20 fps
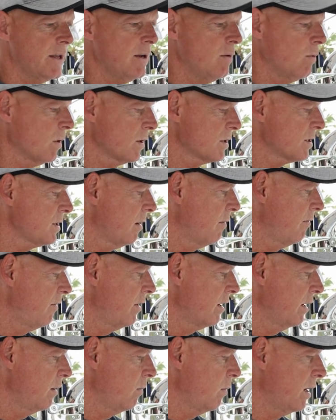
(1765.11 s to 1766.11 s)
It works out
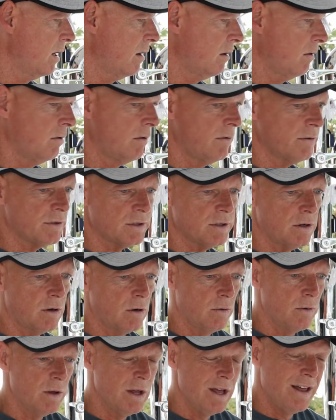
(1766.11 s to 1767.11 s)
very well.
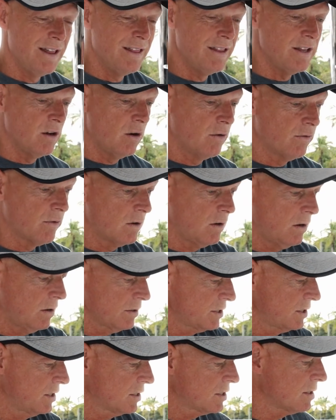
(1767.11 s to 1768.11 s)
So the overall
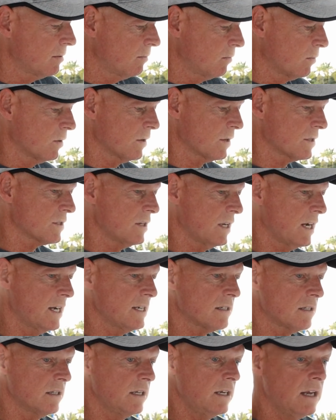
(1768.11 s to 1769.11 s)
system works
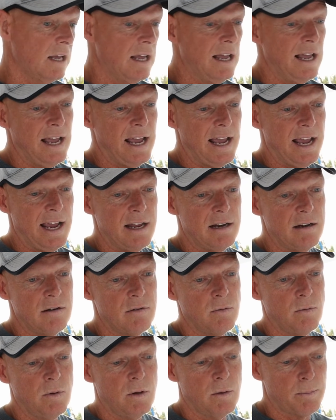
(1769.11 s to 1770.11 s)
nicely, and
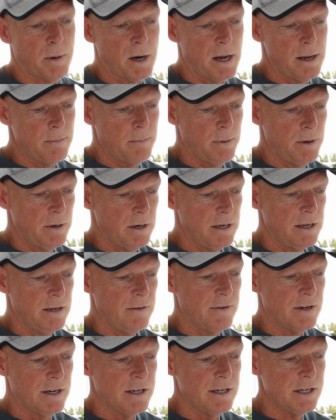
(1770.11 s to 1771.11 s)
we'll probably put
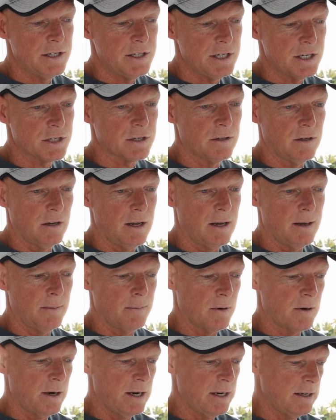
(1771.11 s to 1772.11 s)
even an additional
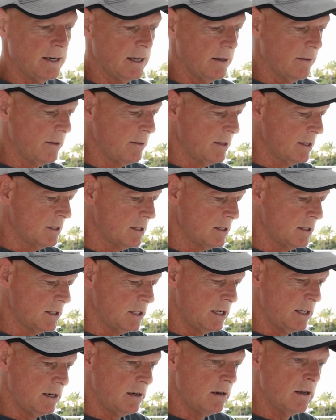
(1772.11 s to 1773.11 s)
upgrade now that this is
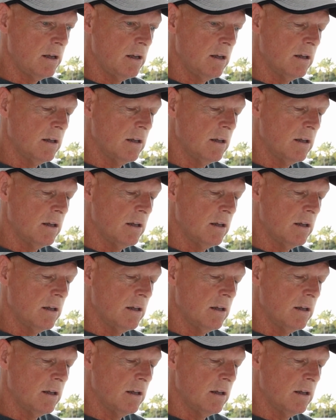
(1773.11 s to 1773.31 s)
in.